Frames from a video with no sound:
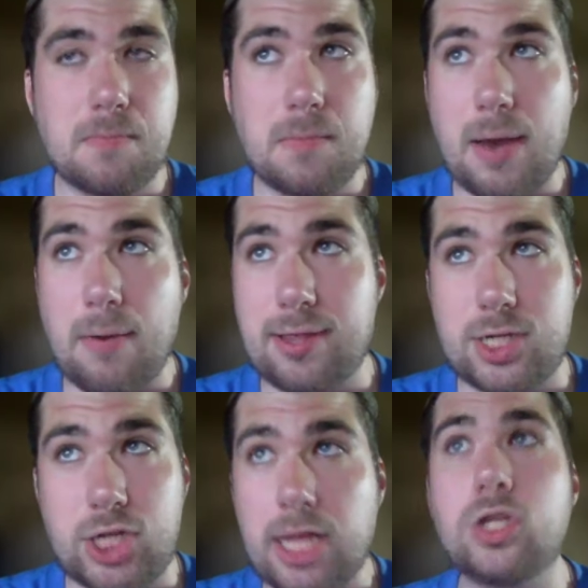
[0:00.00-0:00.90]
with
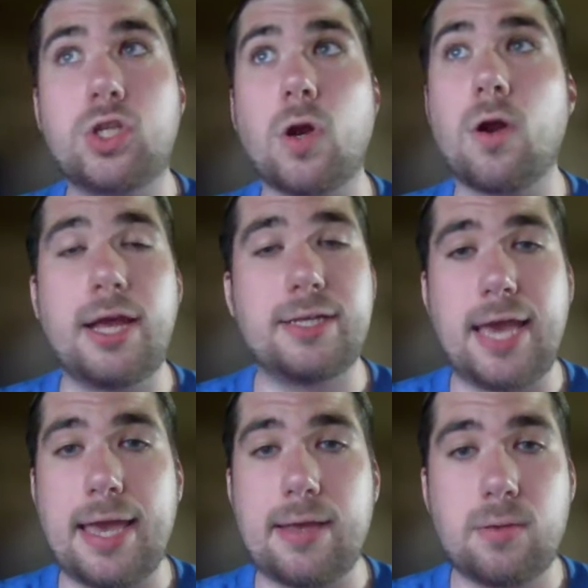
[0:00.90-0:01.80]
Jalen Duren as
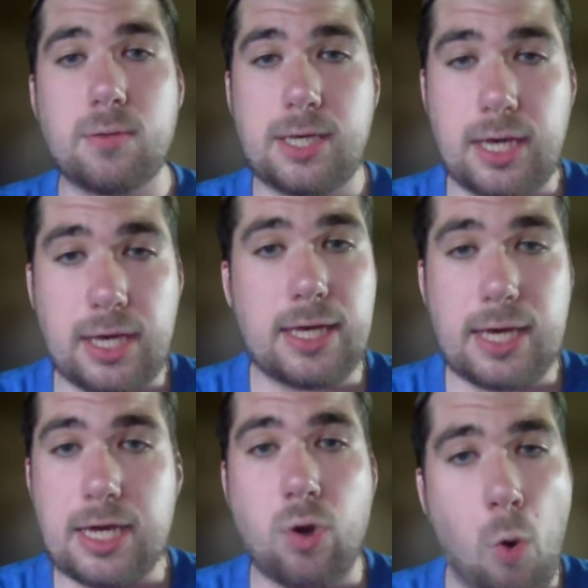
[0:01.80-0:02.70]
a
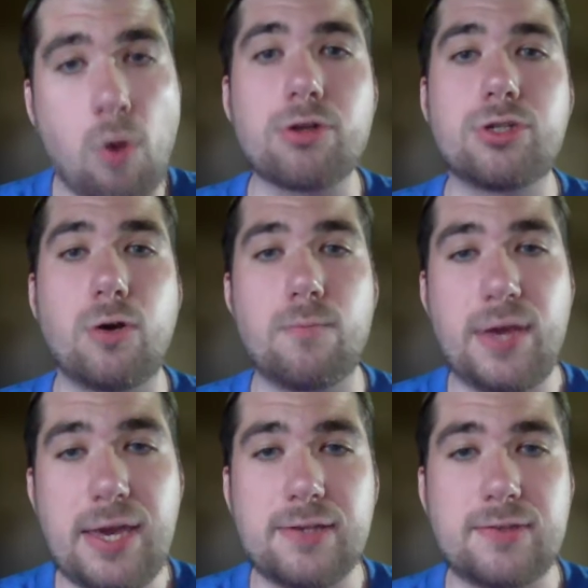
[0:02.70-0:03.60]
key cornerstone
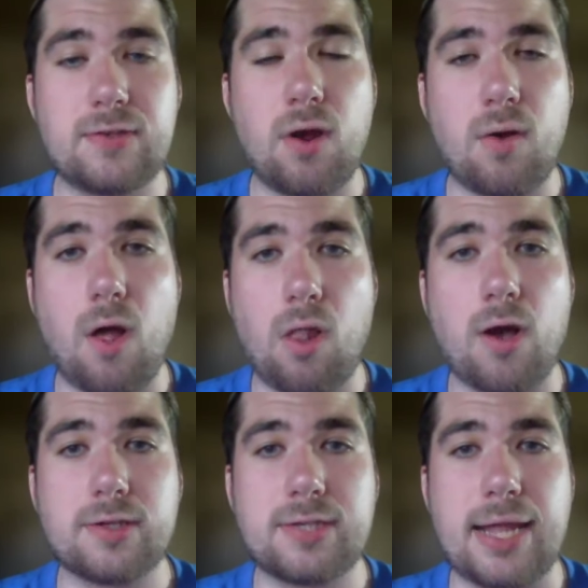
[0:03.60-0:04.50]
piece
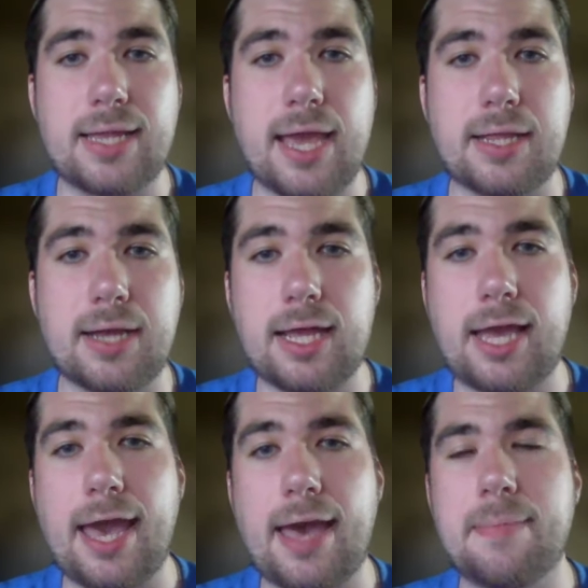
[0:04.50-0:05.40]
alongside Cade
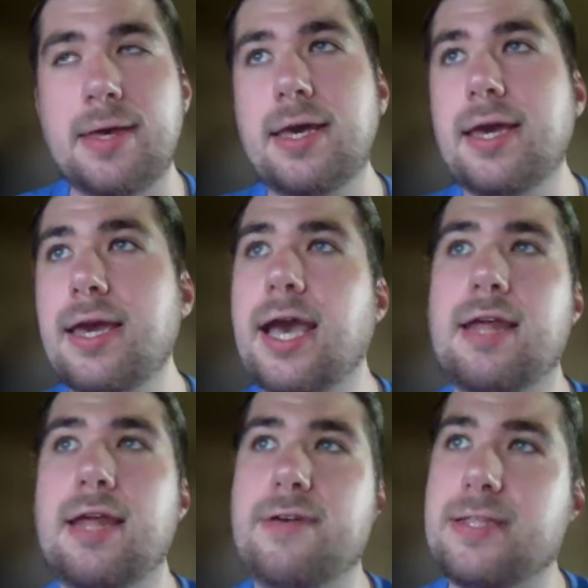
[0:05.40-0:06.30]
Cunningham.
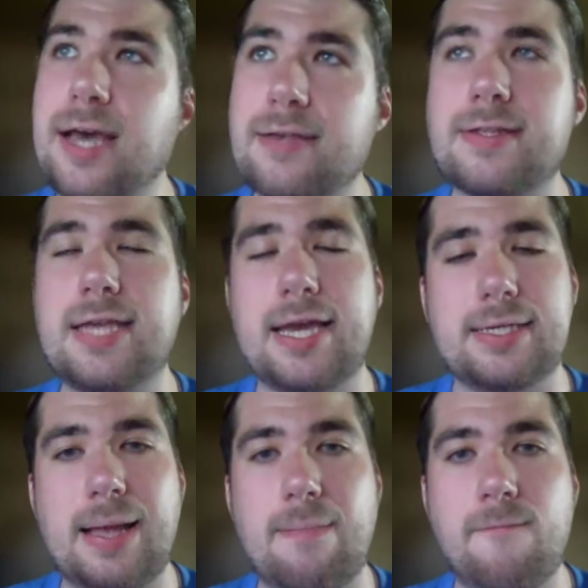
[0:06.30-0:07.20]
And if he doesn't take a
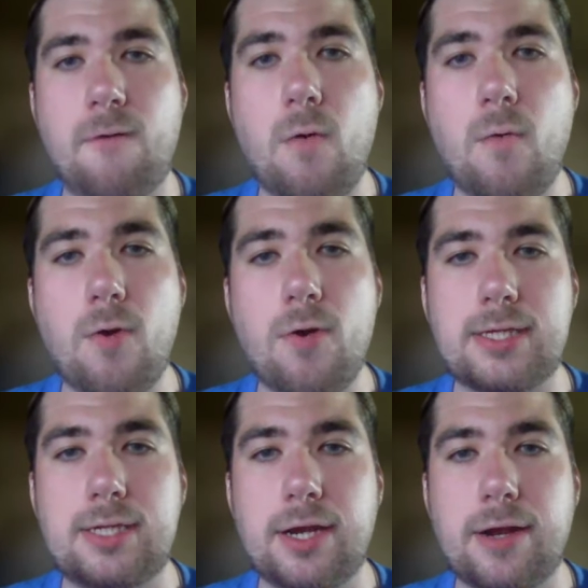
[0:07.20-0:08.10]
step forward
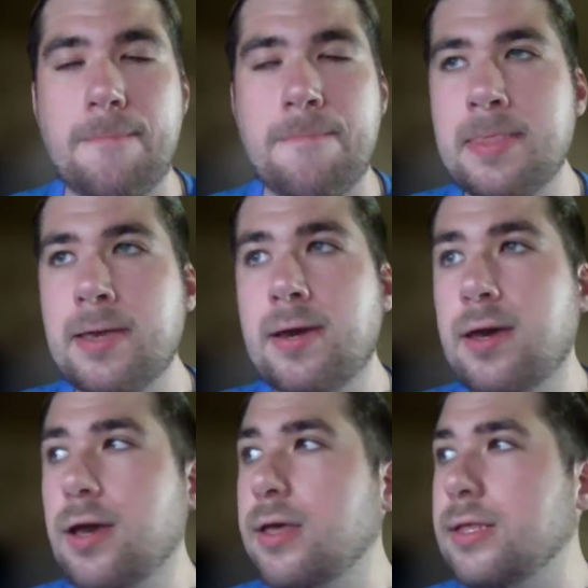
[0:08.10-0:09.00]
this year,
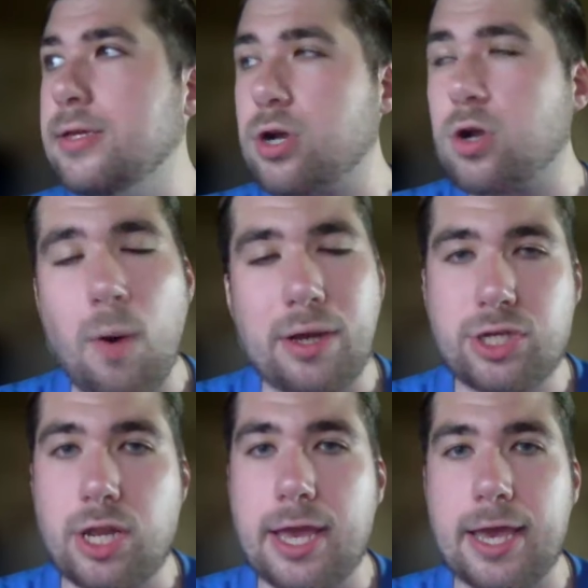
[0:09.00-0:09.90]
you're
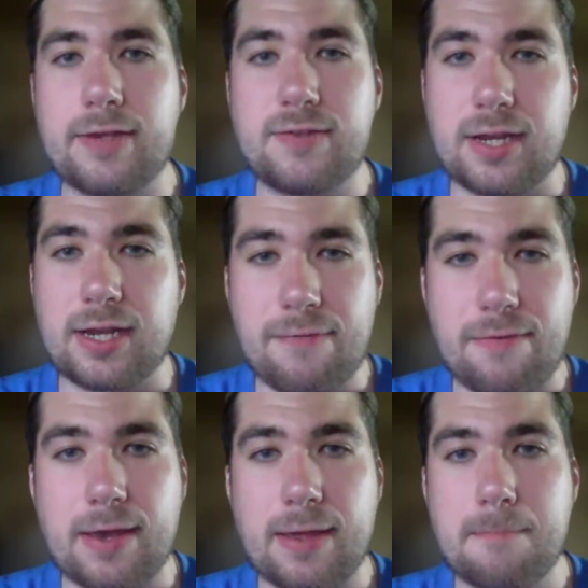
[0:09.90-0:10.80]
questioning a significant